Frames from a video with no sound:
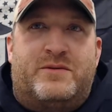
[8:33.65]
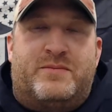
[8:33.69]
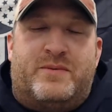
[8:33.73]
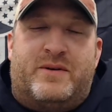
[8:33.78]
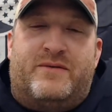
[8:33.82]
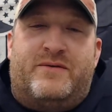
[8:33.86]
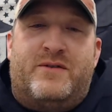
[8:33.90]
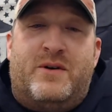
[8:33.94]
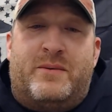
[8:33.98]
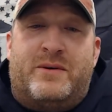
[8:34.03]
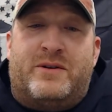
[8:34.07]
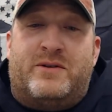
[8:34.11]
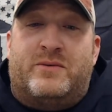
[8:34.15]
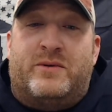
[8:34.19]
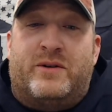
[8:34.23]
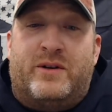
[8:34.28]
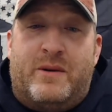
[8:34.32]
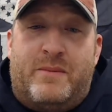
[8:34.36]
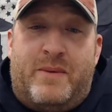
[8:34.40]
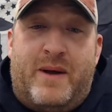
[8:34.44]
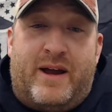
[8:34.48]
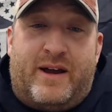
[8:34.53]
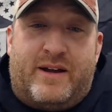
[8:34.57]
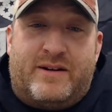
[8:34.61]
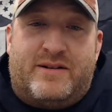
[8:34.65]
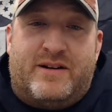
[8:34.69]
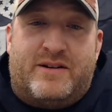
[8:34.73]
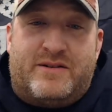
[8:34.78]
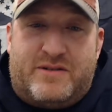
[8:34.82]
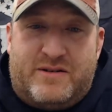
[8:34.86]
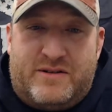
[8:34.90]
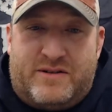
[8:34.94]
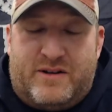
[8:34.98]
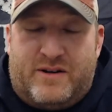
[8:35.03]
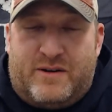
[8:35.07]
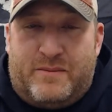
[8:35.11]
but if nobody's really paying
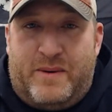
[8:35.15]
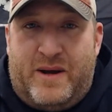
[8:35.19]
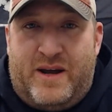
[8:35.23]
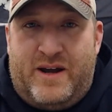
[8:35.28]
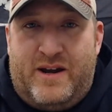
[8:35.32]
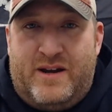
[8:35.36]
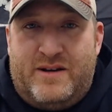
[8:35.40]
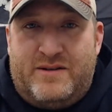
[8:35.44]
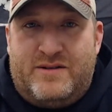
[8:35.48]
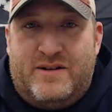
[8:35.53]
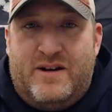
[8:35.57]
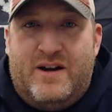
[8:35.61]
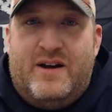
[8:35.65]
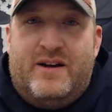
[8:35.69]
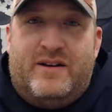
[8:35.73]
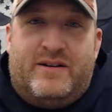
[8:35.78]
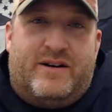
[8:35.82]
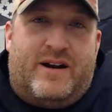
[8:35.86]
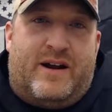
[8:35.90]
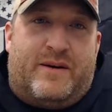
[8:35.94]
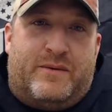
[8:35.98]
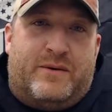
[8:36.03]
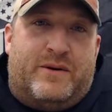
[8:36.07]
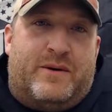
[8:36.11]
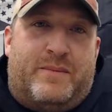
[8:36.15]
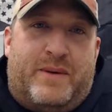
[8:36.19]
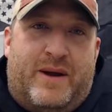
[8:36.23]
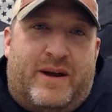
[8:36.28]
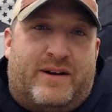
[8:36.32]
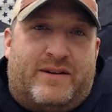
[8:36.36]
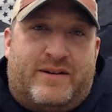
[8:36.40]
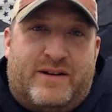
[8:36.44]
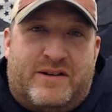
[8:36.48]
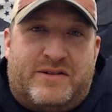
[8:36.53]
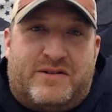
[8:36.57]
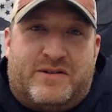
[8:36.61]
attention to your page, they're not really paying
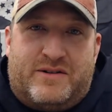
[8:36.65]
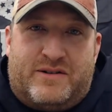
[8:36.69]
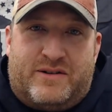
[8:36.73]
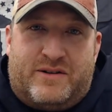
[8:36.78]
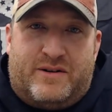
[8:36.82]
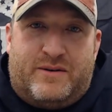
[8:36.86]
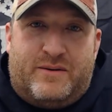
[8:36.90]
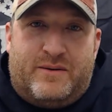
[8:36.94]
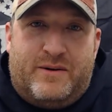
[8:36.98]
attention to you.